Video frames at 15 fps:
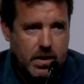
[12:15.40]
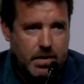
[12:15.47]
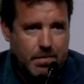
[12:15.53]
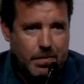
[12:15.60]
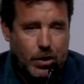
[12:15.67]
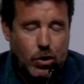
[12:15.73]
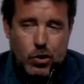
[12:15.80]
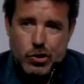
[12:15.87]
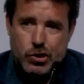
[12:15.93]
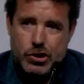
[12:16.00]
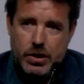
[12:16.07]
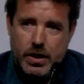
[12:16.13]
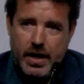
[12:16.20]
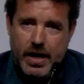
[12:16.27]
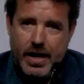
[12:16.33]
Because
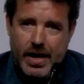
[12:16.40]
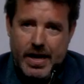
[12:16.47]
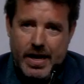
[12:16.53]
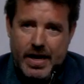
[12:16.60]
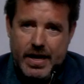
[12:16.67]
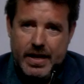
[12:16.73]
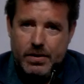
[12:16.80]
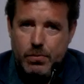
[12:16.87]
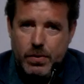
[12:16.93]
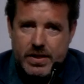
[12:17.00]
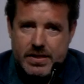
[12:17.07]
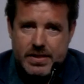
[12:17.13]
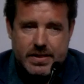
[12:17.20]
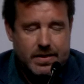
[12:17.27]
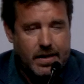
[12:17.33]
uh, it
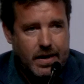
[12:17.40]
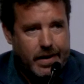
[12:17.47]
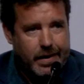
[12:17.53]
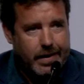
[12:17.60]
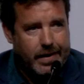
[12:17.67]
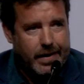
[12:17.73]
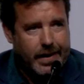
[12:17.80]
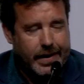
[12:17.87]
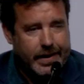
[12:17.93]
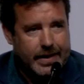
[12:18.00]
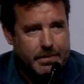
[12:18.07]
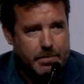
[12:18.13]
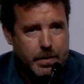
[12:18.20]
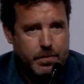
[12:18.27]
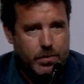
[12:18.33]
was uh, like the
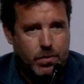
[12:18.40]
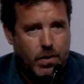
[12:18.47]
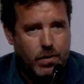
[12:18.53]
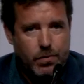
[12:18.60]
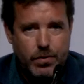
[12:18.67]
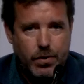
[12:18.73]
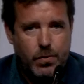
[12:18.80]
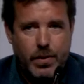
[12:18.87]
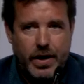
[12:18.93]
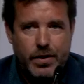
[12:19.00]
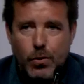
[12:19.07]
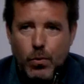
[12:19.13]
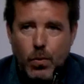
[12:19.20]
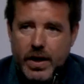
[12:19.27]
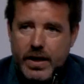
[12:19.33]
people, oh no, I
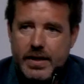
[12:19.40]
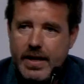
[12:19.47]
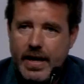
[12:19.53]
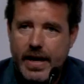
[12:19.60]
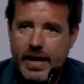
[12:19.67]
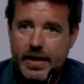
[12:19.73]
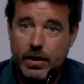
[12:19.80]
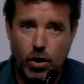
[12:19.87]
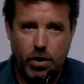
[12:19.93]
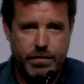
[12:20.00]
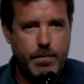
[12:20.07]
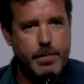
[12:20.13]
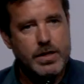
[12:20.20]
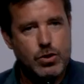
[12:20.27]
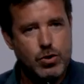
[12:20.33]
don't want uh, the
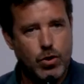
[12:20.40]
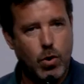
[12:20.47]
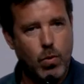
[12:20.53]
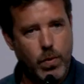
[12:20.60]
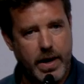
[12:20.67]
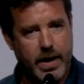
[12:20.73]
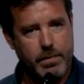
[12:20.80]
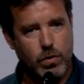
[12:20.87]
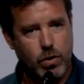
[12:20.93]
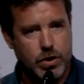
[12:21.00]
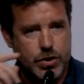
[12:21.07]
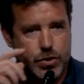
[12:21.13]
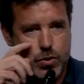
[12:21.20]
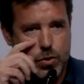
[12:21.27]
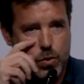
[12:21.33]
government to know where I'm
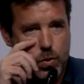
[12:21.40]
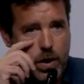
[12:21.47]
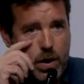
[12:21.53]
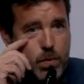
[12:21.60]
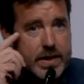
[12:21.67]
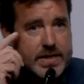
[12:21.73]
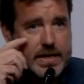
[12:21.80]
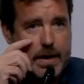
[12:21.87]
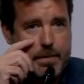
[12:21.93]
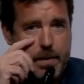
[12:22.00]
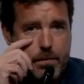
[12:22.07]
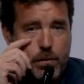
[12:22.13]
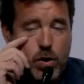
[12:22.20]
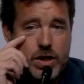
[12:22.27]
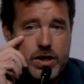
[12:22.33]
going to, at what time
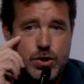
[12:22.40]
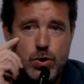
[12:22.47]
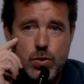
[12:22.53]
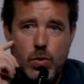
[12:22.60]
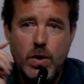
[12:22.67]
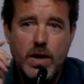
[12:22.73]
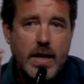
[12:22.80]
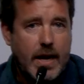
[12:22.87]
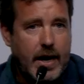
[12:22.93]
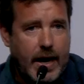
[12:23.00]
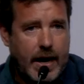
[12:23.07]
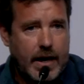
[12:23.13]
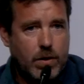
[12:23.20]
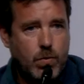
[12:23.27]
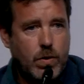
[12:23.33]
I'm going to.
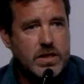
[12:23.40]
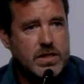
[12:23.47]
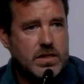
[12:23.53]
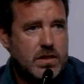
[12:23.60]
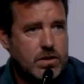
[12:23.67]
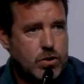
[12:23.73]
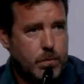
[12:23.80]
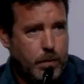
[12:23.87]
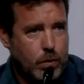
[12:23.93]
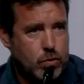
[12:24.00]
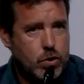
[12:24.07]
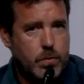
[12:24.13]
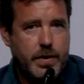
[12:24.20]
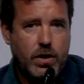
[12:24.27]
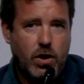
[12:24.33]
It was supposed
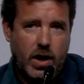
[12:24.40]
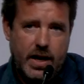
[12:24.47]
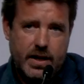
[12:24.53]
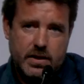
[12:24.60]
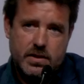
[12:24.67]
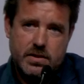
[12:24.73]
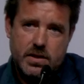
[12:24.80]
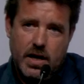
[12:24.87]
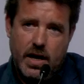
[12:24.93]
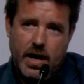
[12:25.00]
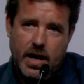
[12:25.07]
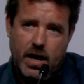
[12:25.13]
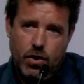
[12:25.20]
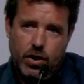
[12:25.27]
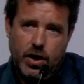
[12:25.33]
to be collected
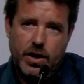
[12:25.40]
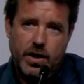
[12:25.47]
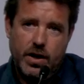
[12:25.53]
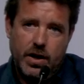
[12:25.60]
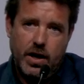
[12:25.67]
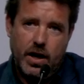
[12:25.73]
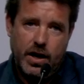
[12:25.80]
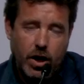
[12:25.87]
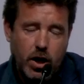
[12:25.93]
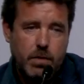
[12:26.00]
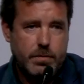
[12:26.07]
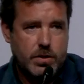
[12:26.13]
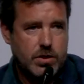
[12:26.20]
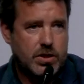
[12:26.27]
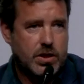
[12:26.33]
Uh, on an
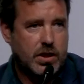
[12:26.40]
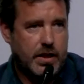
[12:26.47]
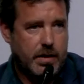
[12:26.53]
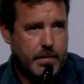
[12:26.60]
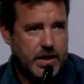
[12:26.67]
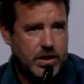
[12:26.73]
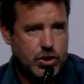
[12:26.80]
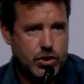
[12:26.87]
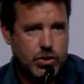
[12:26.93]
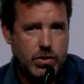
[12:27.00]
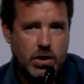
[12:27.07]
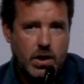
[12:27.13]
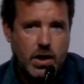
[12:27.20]
anonymous dimension.